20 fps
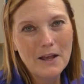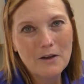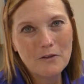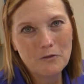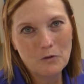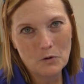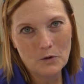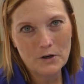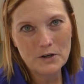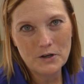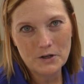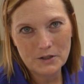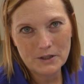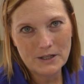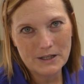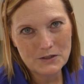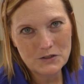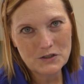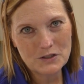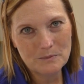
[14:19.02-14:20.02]
for your
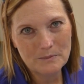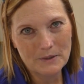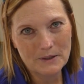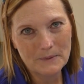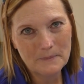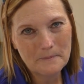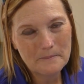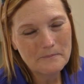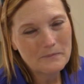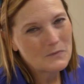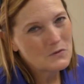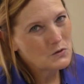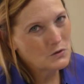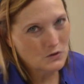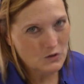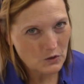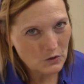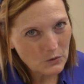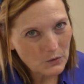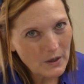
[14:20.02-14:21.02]
customer.
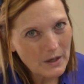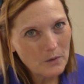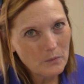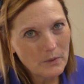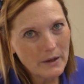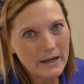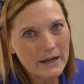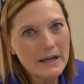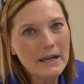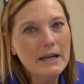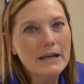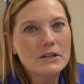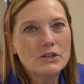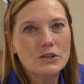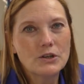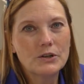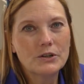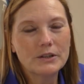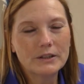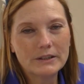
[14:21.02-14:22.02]
It's a great way
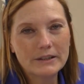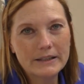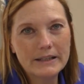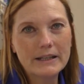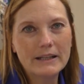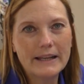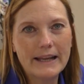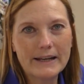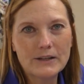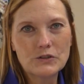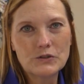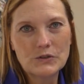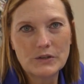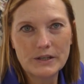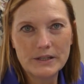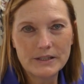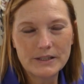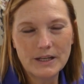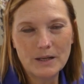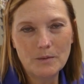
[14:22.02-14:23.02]
to earn a little extra
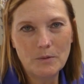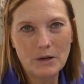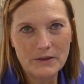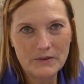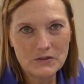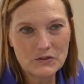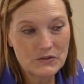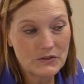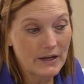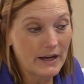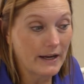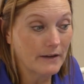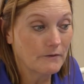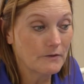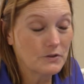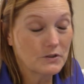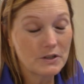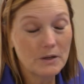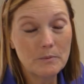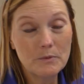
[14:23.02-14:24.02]
income on the side for
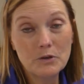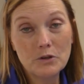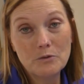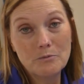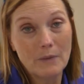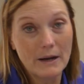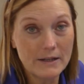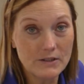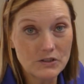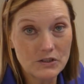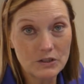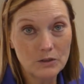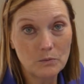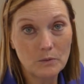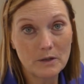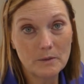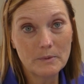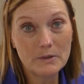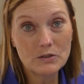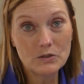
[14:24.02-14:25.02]
someone who might still
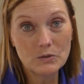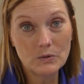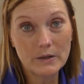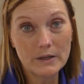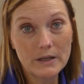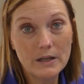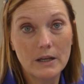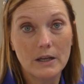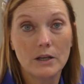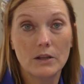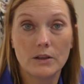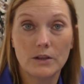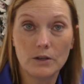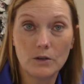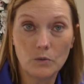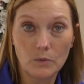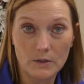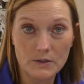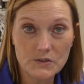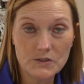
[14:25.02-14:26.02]
want to be doing the
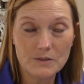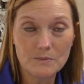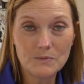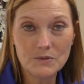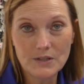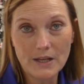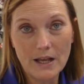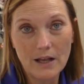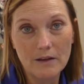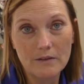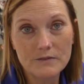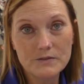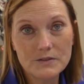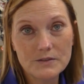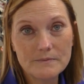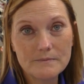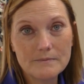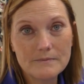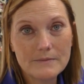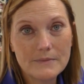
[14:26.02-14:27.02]
quilts themselves.
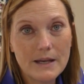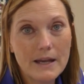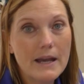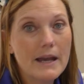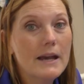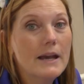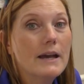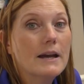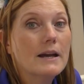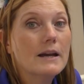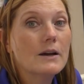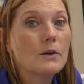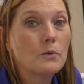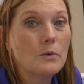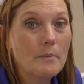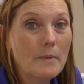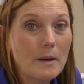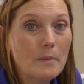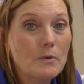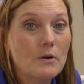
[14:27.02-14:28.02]

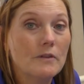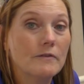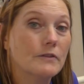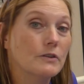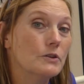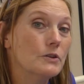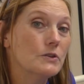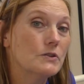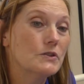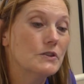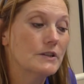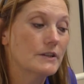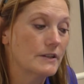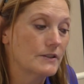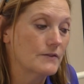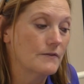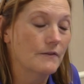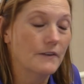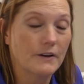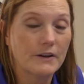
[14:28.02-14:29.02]
Remember, if you're using
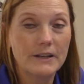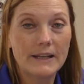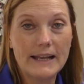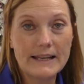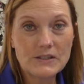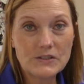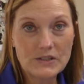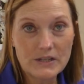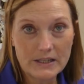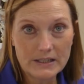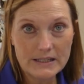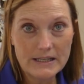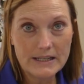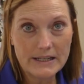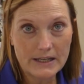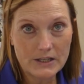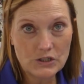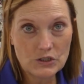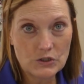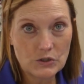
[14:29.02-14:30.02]
this very last technique
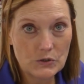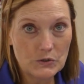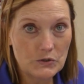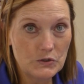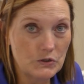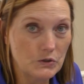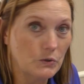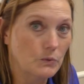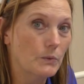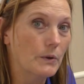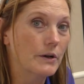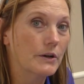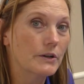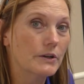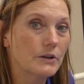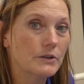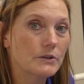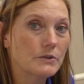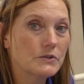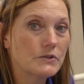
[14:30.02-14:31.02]
I showed you, where
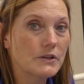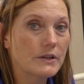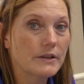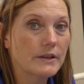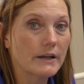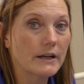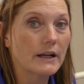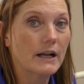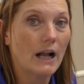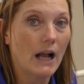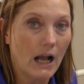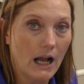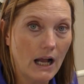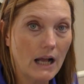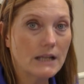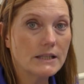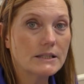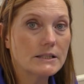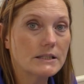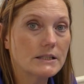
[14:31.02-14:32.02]
you're using the
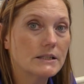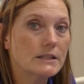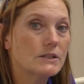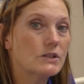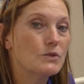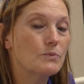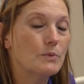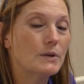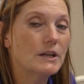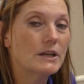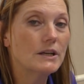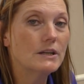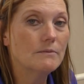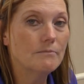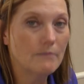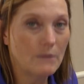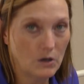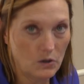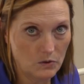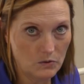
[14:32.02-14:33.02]
constant speed
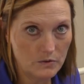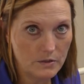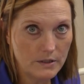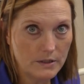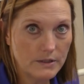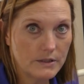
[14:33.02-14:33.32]
mode